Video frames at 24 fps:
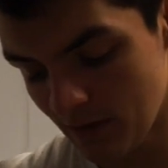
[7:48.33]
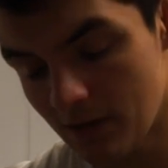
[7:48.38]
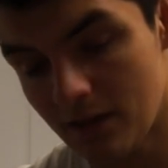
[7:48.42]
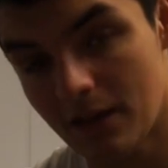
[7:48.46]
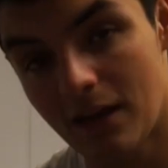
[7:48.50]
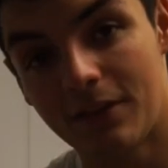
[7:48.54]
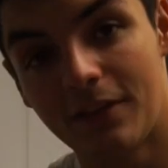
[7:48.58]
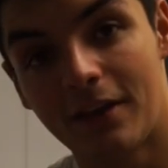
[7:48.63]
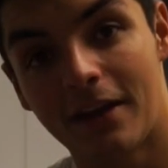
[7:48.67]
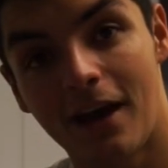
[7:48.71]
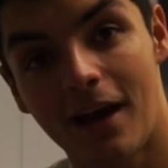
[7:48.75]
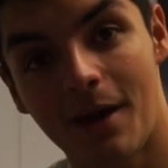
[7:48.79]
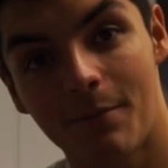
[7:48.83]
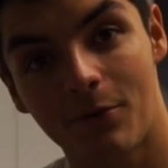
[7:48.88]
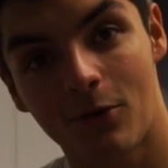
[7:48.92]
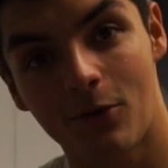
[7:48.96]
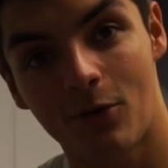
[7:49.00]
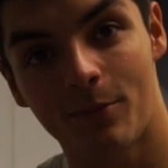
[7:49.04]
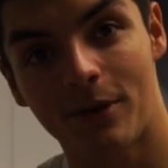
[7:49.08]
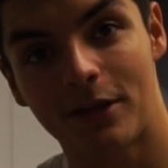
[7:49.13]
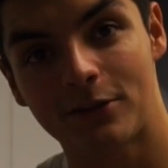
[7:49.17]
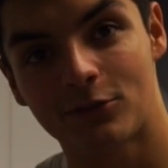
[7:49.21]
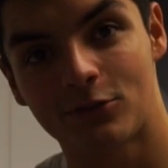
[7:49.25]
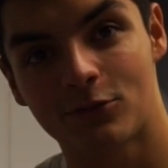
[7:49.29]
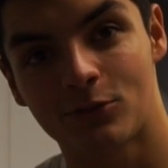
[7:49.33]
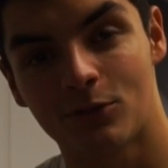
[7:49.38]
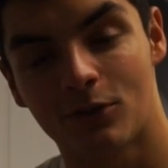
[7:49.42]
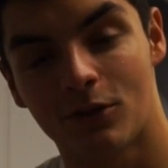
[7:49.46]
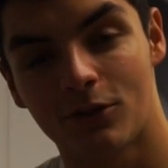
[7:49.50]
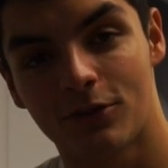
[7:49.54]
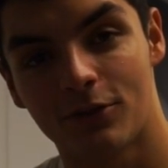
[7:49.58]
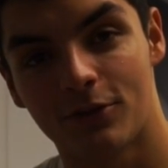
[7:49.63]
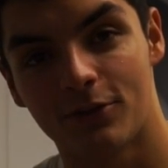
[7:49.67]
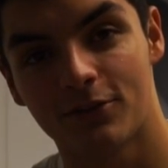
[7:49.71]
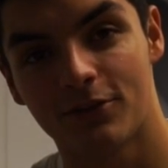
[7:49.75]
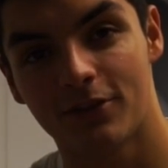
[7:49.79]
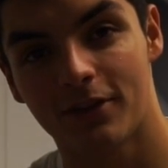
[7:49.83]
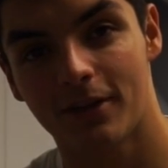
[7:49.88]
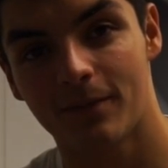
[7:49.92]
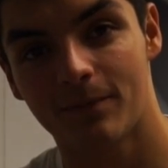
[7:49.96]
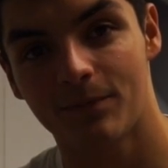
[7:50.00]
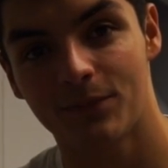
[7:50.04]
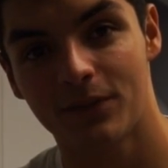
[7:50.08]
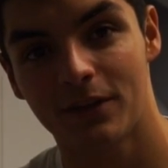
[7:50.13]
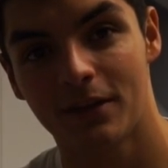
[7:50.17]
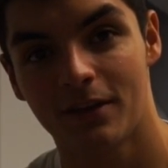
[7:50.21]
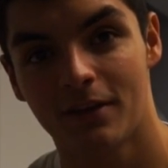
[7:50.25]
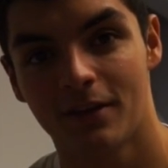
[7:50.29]
And then I'm going back to school on Thursday.
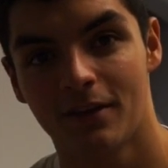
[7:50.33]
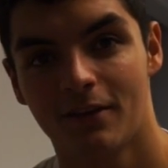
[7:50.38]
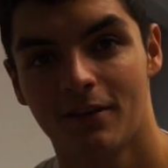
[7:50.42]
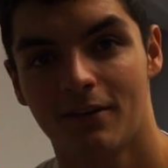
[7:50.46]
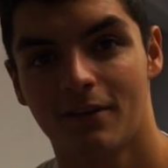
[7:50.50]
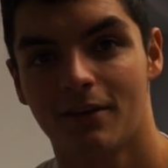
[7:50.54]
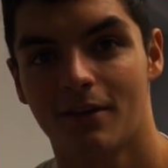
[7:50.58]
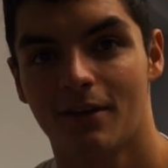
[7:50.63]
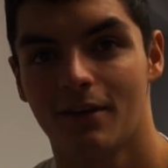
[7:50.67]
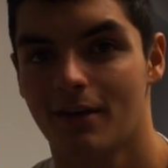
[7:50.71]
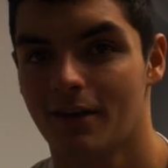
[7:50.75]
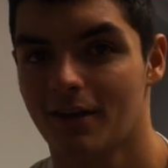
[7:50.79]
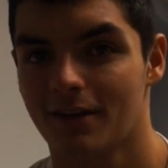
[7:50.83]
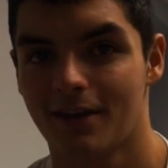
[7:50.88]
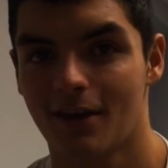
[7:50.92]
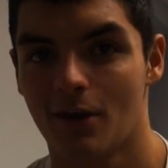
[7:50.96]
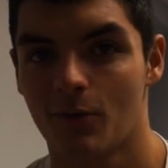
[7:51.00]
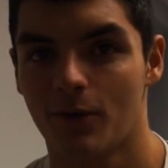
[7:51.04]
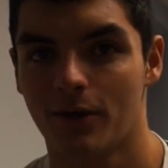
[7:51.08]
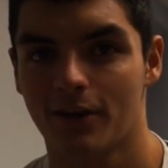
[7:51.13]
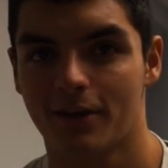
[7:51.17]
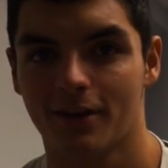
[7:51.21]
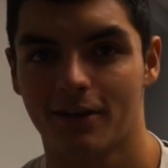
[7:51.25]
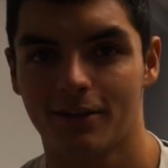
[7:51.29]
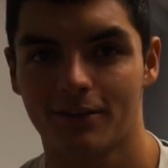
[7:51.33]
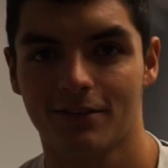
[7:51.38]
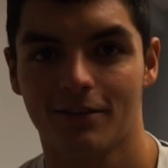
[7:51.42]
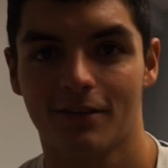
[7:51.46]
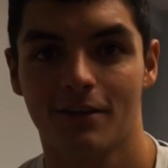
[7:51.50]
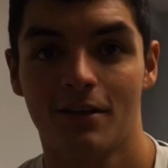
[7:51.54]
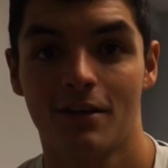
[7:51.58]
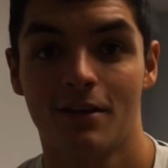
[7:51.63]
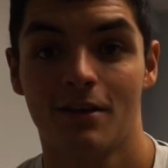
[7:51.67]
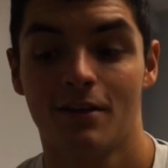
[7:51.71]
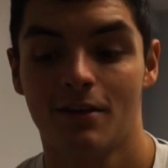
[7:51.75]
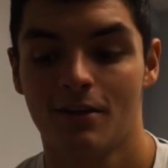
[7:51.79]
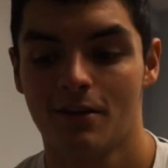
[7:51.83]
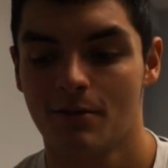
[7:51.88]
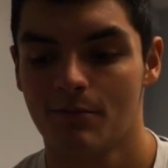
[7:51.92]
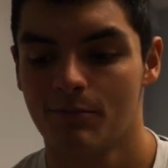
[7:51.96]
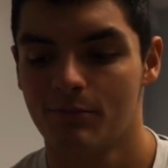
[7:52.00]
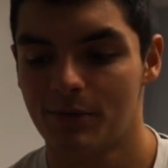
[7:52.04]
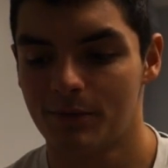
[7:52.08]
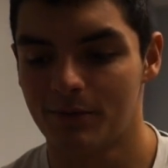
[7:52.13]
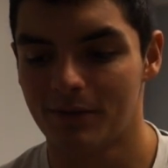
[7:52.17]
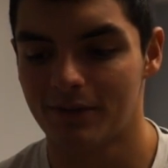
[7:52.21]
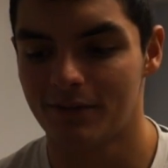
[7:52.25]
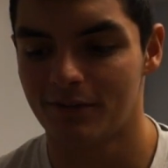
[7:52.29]
I can't wait, guys.
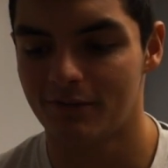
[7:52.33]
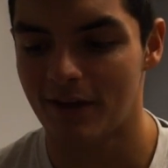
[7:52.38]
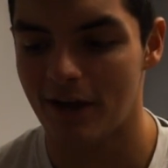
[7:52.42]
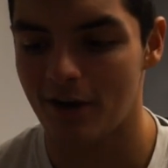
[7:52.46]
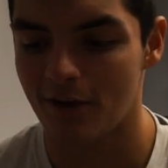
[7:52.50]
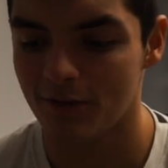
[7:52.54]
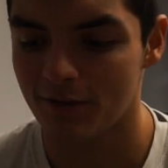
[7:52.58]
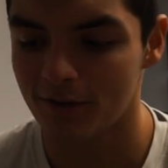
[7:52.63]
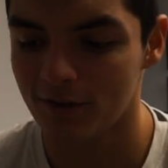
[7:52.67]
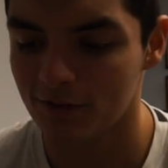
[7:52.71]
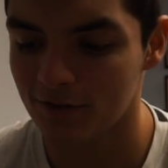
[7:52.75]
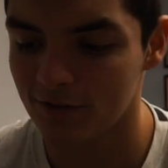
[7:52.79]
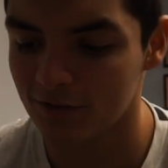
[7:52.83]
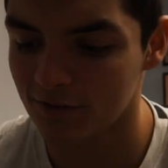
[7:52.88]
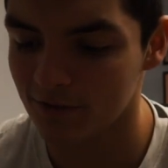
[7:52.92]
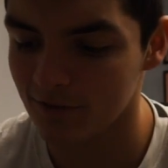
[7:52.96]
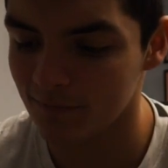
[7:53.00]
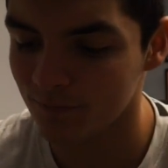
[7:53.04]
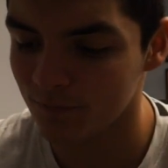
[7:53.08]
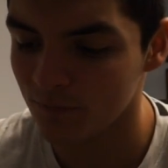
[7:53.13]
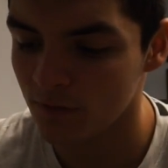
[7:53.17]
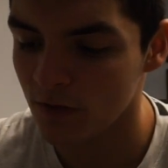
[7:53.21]
But I'm going to devour this.